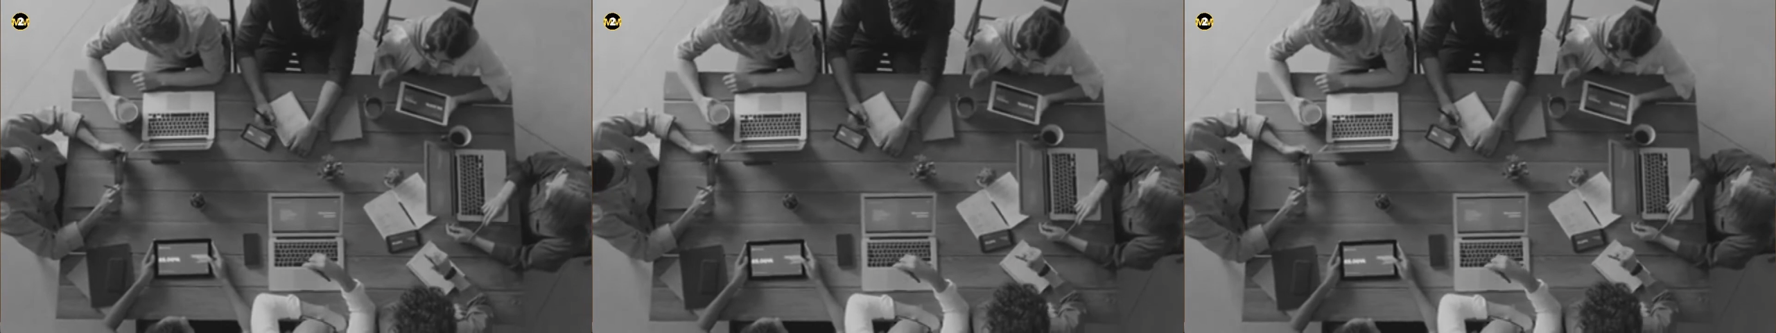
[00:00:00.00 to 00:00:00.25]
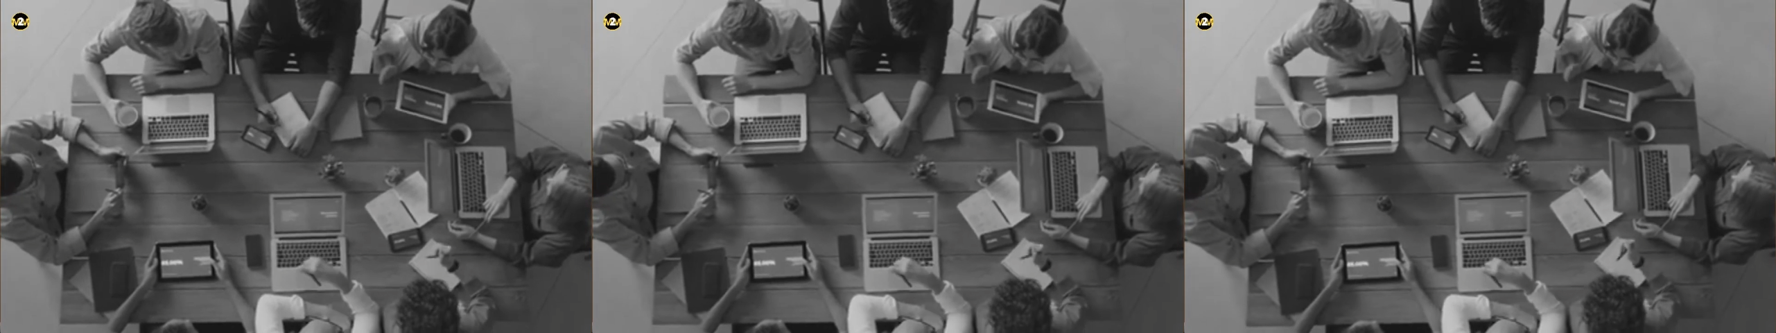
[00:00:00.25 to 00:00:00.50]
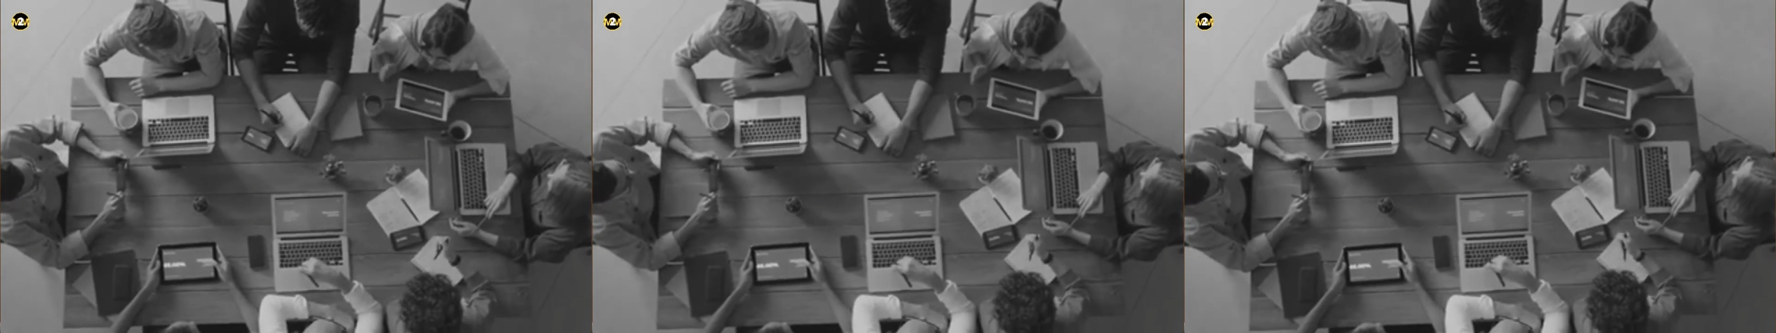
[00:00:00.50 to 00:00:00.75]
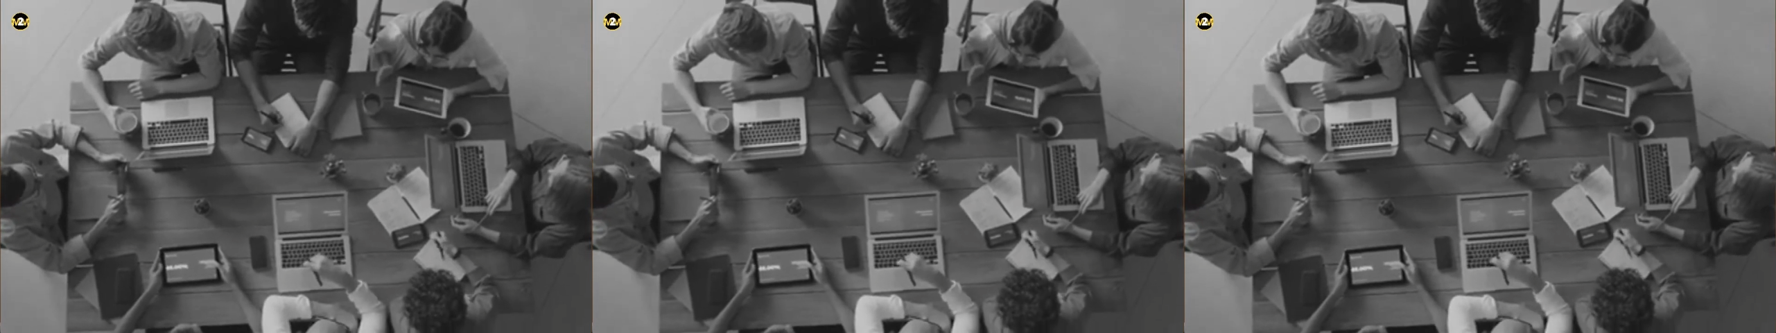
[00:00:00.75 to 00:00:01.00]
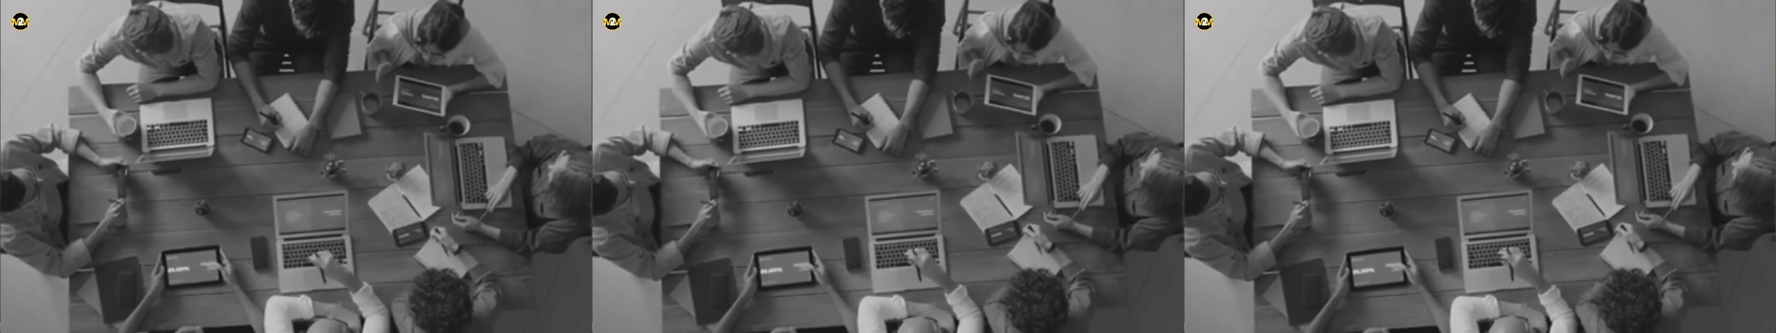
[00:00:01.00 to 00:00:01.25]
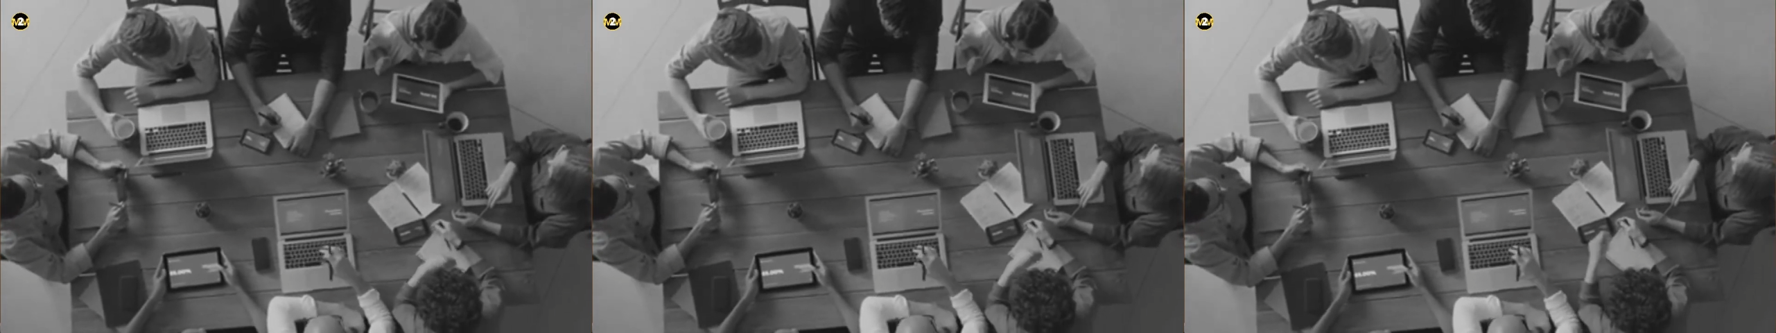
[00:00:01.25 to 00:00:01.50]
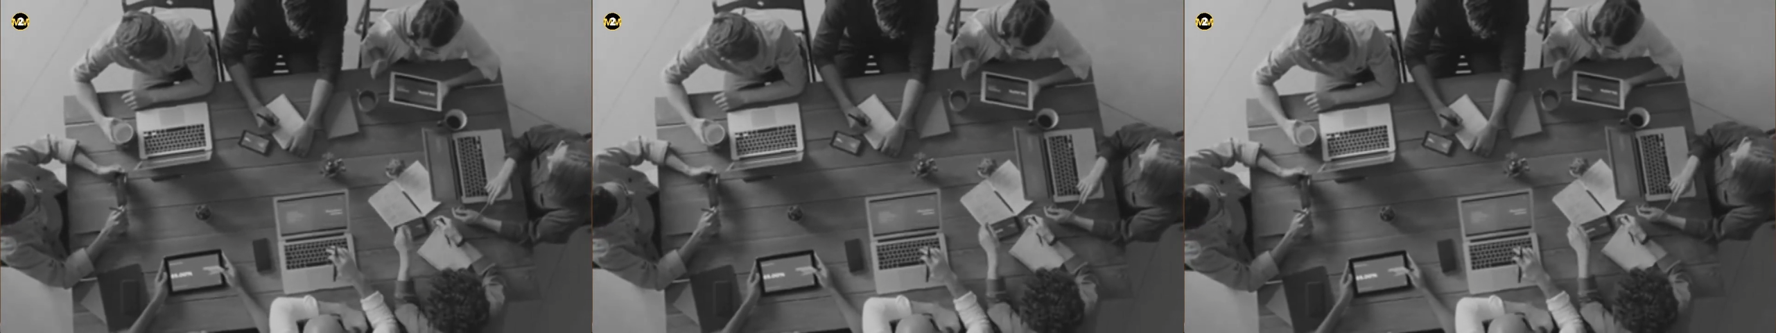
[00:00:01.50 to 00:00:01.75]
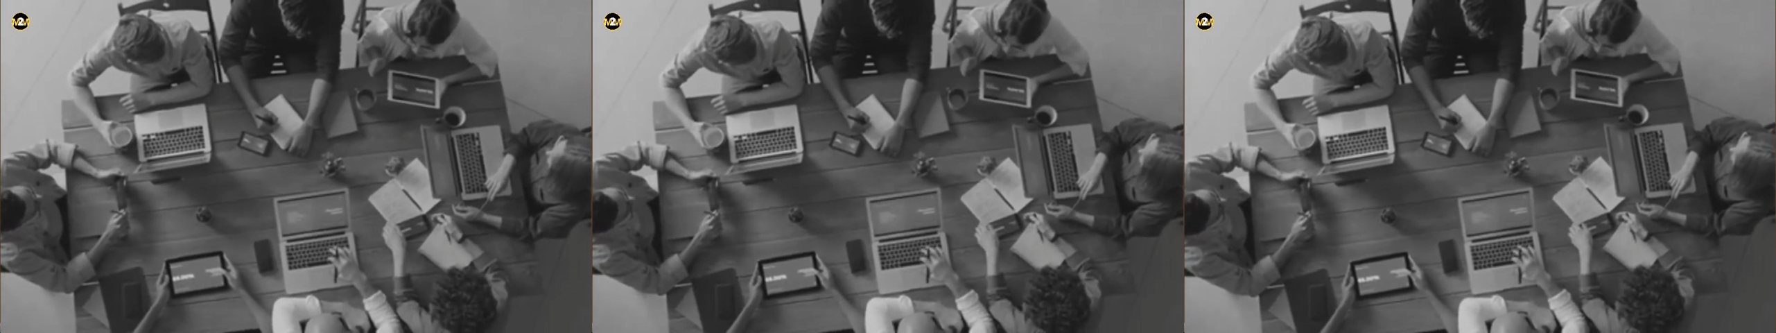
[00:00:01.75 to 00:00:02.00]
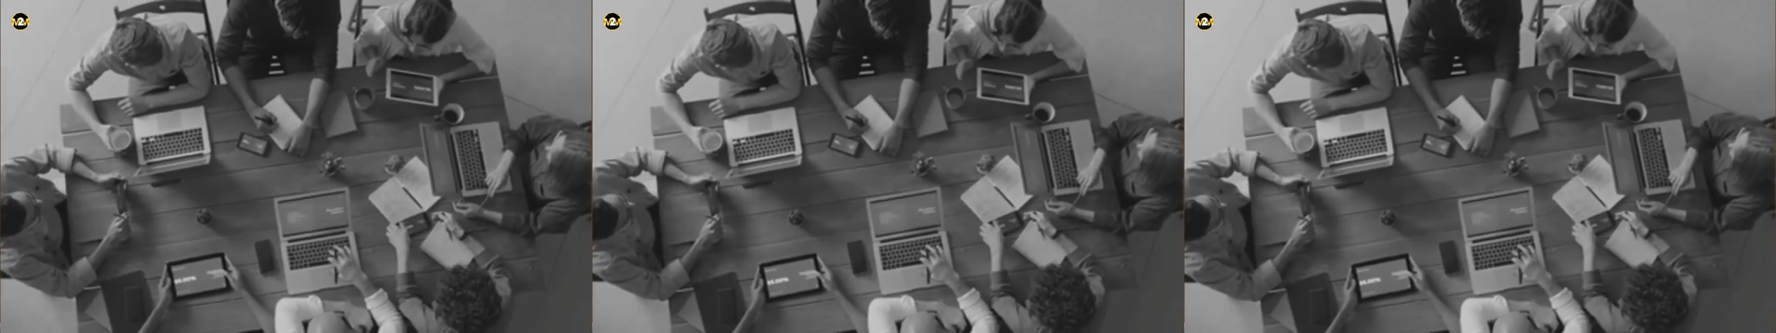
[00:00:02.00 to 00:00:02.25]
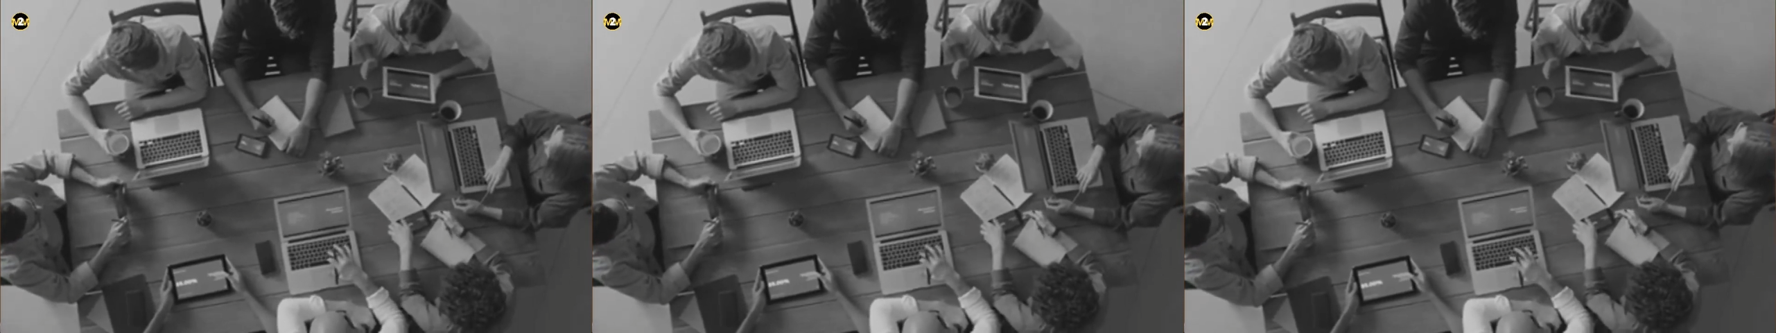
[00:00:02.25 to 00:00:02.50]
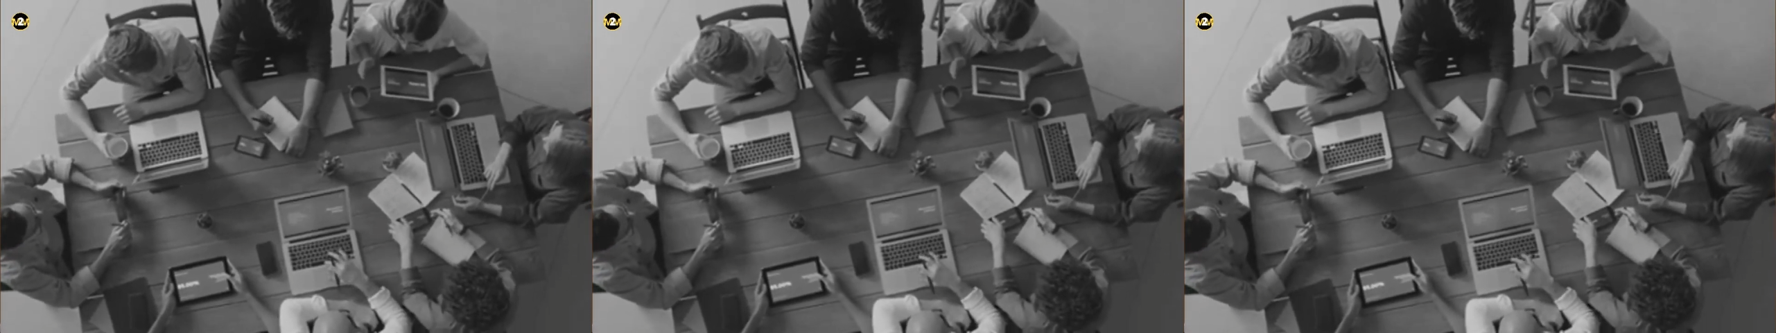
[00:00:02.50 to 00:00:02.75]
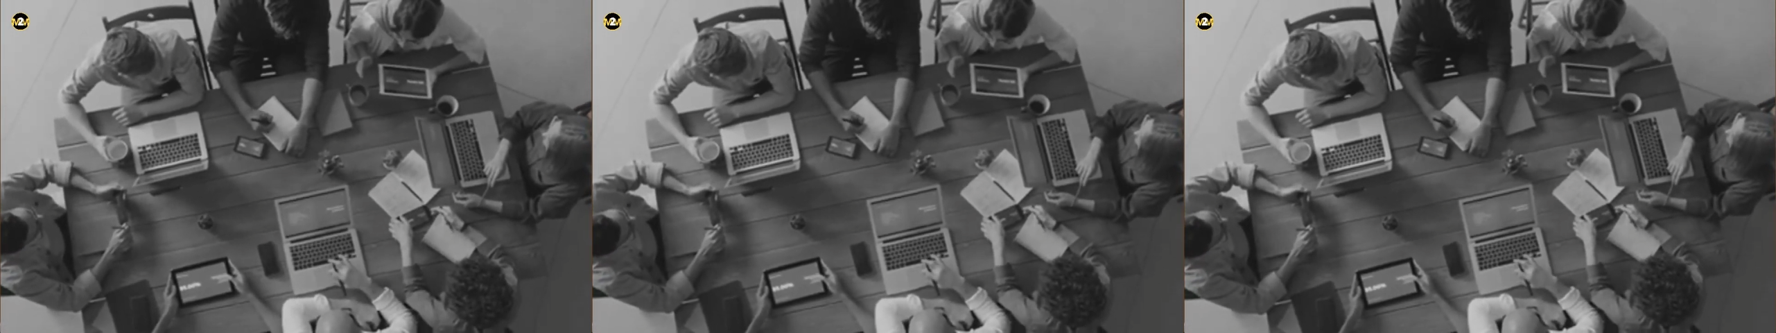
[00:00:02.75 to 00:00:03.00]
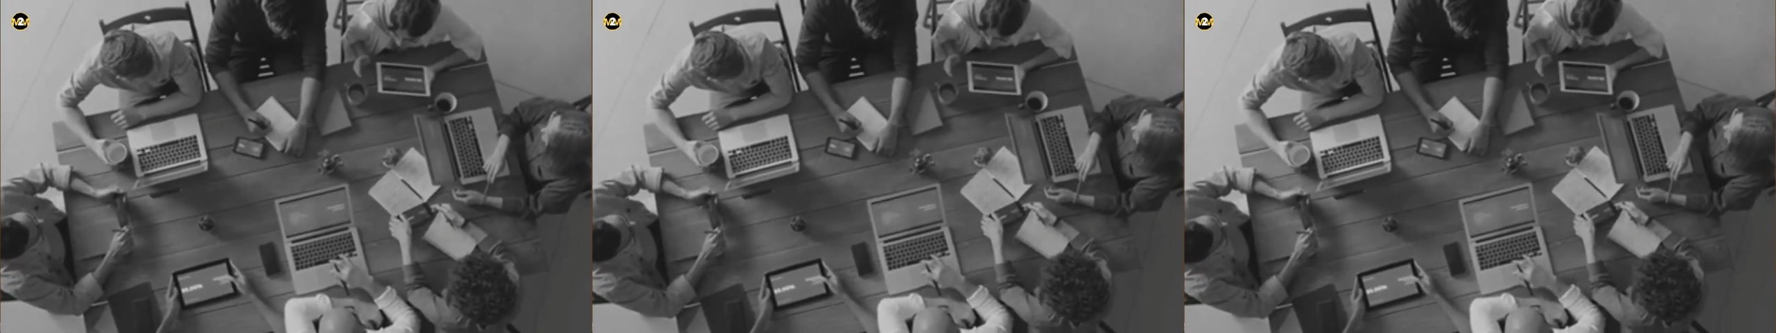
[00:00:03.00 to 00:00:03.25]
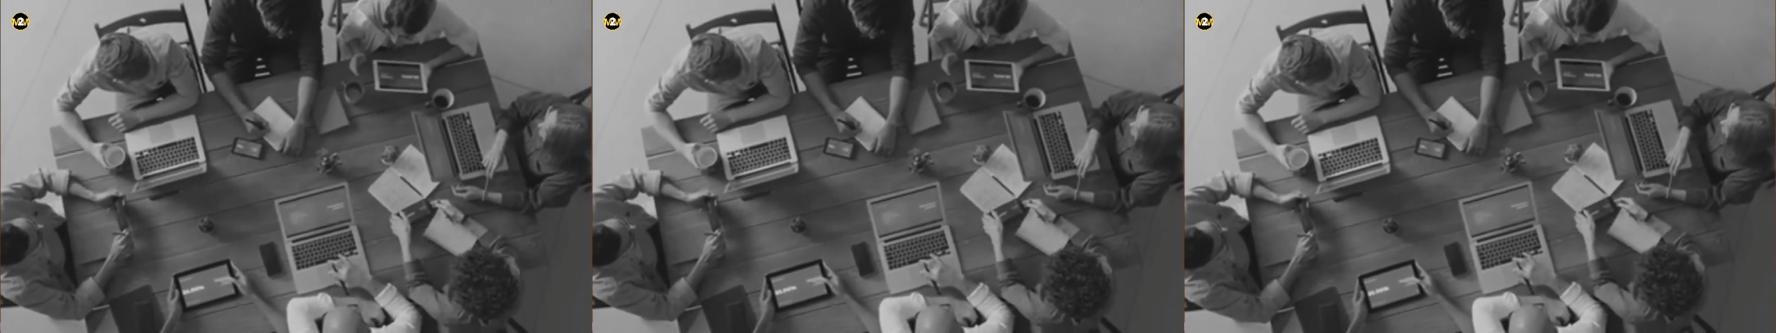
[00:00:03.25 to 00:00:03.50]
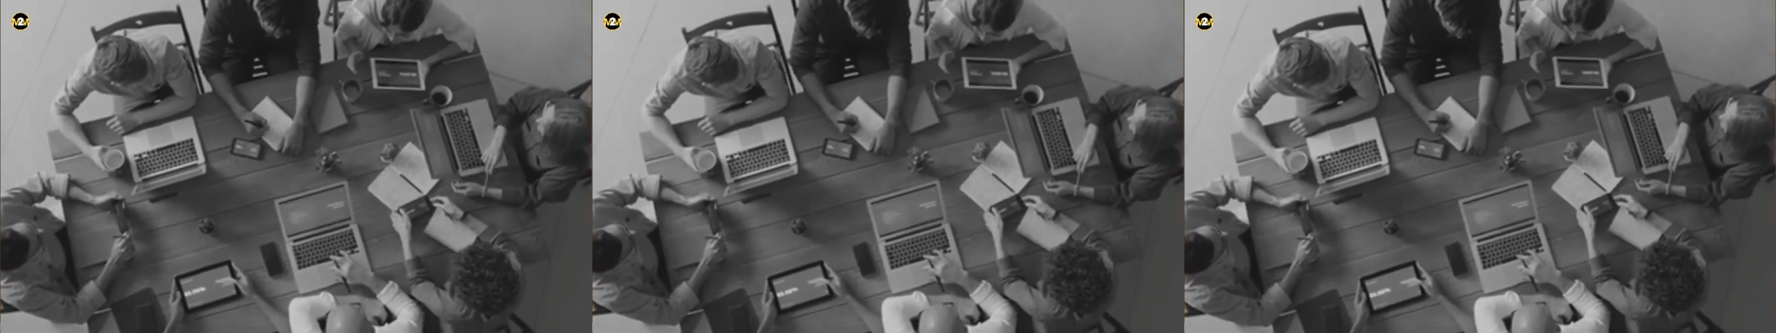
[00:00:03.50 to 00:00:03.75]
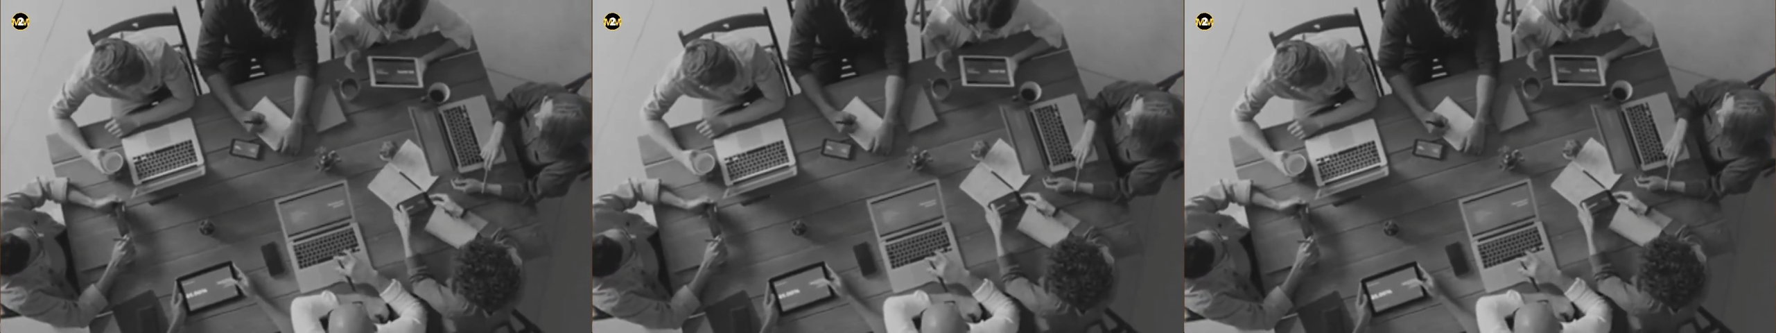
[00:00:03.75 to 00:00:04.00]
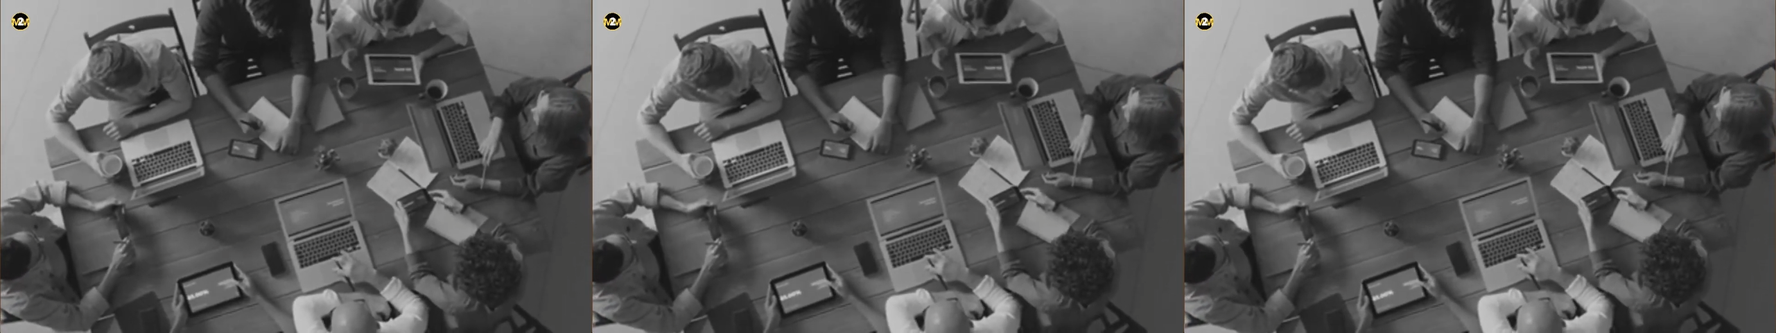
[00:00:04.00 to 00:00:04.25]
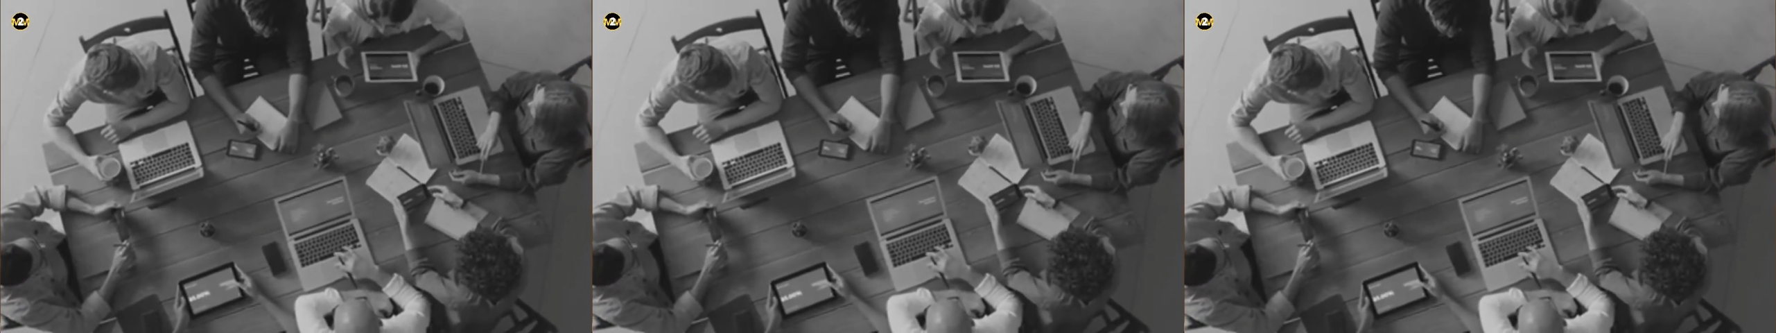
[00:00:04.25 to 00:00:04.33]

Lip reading: No face is visible, so there are no lips to read.